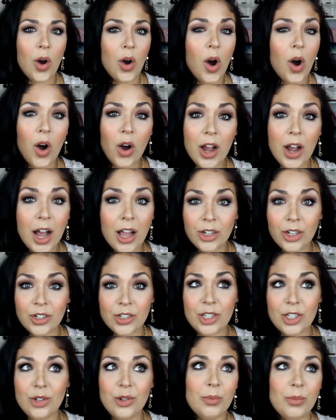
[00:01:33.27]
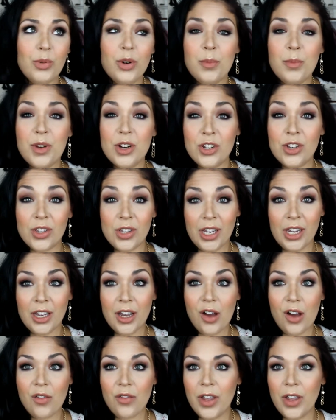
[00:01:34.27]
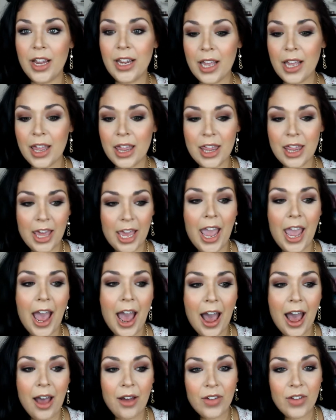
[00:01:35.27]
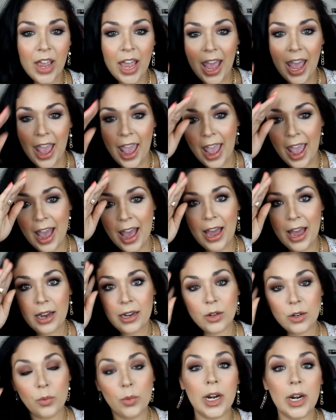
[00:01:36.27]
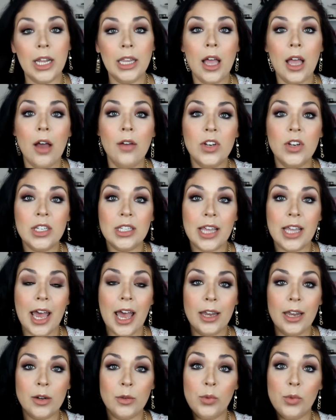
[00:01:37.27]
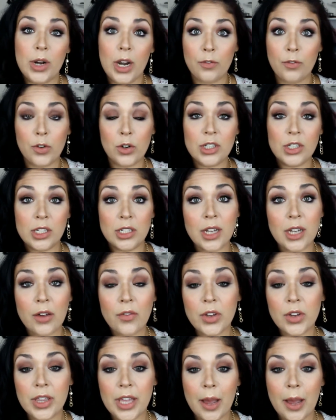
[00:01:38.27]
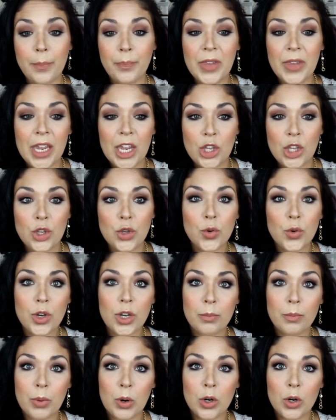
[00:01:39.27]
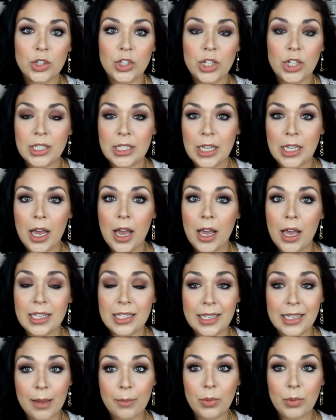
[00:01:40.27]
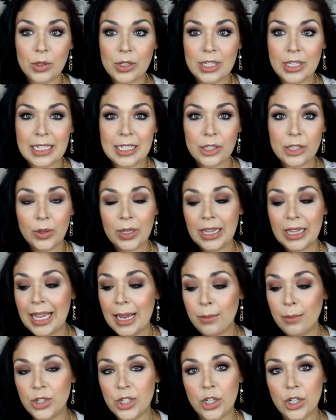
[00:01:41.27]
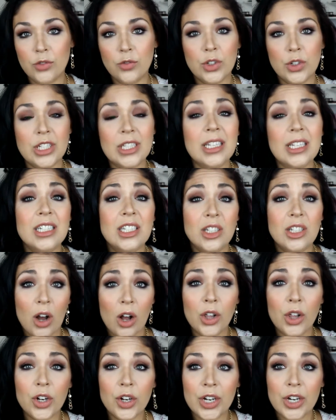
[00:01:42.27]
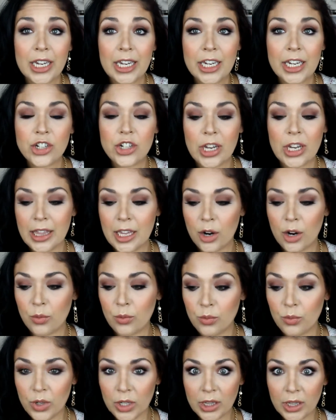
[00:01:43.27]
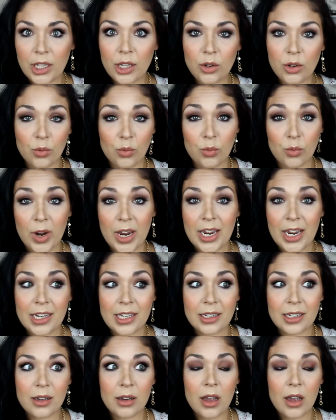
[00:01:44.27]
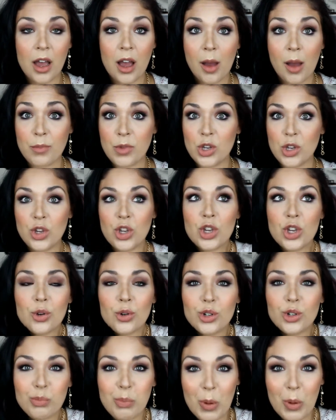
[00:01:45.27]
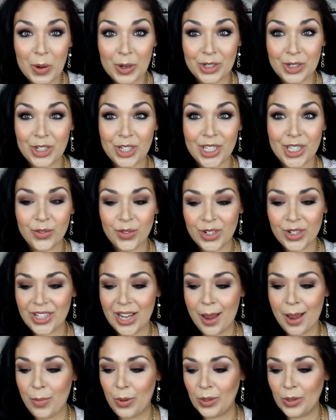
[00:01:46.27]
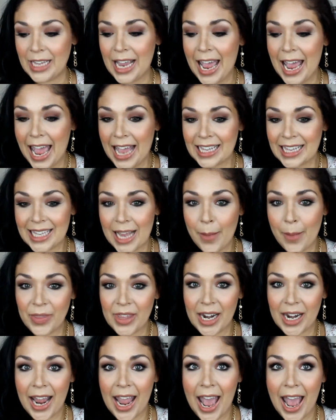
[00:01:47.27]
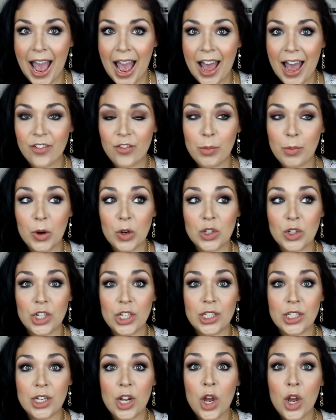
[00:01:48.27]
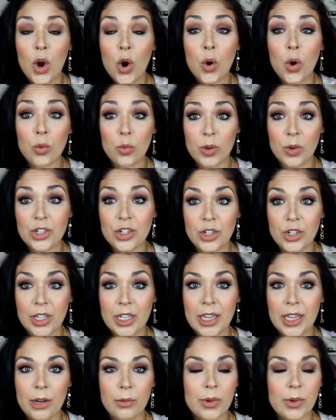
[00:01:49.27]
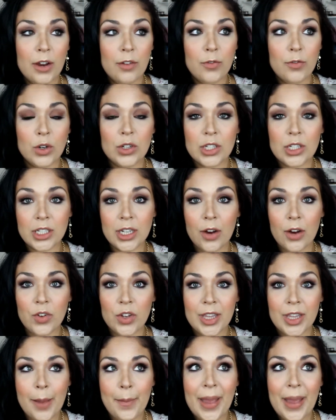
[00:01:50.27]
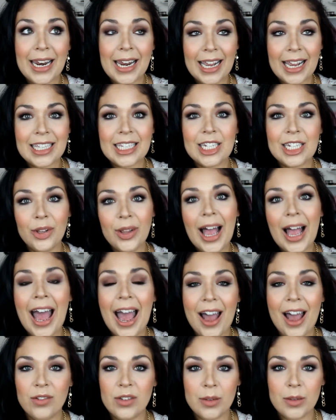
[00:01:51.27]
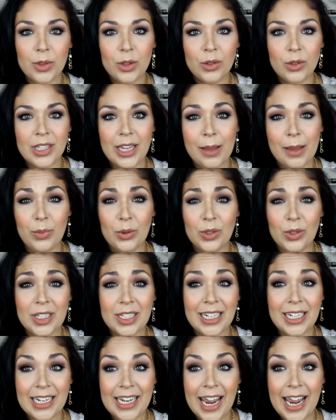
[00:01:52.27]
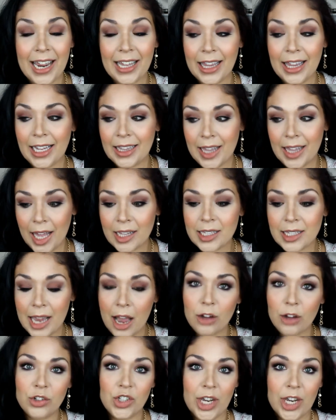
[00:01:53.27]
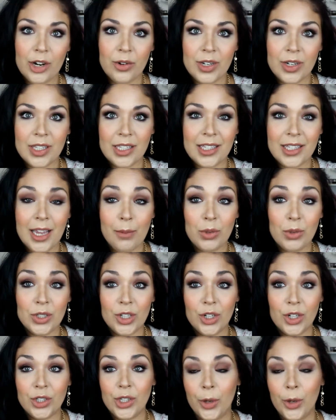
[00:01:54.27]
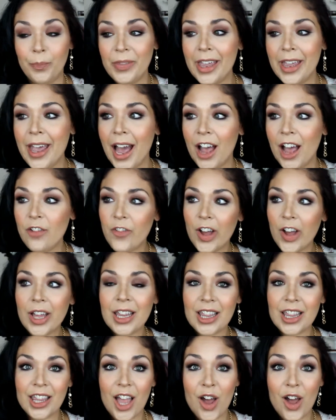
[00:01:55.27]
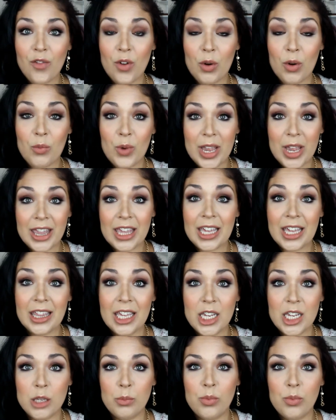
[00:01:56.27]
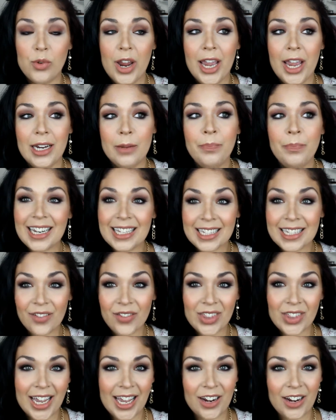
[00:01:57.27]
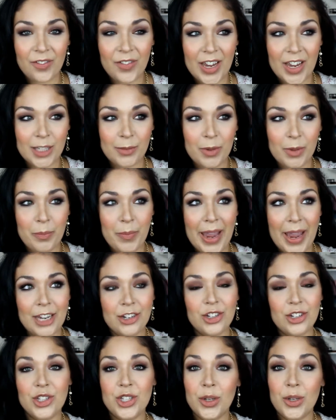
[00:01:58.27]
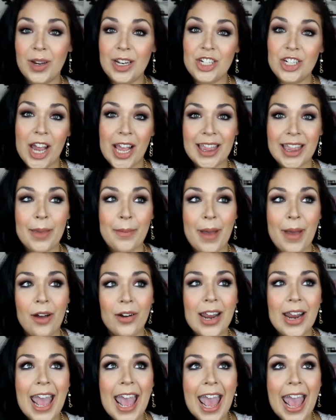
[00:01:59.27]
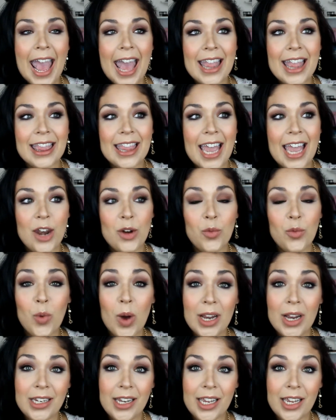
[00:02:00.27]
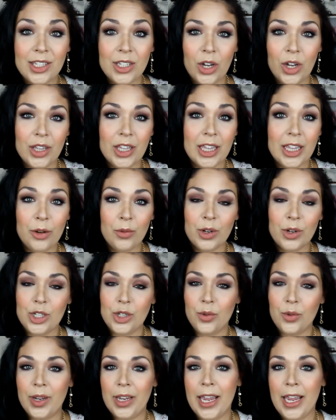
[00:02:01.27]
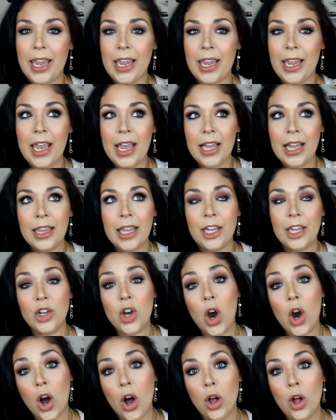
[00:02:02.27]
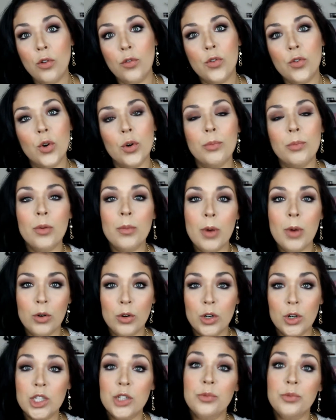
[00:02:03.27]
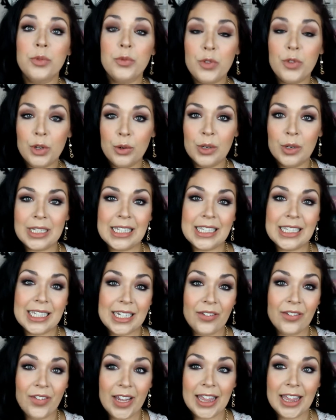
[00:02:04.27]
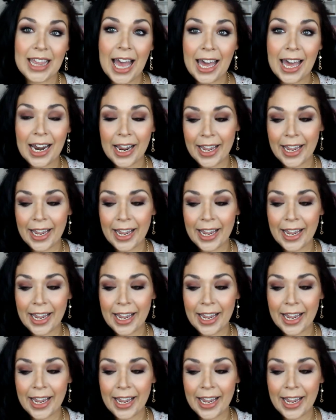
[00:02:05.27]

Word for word: all colors that you could pretty much think of like they have and what I loved is that when I first discovered them you can purchase uh, samples these little clamshells for just a dollar each and they're really great um, huge portions for samples. Some that I have purchased originally, like when I first discovered them, and I still have some of those samples today. Like that's how generous the samples are. So I fell in love with this brand. I discovered they had a Facebook page, and so I checked them out. And then one day saw that they were doing a like call for promoters and reviewers and stuff like that.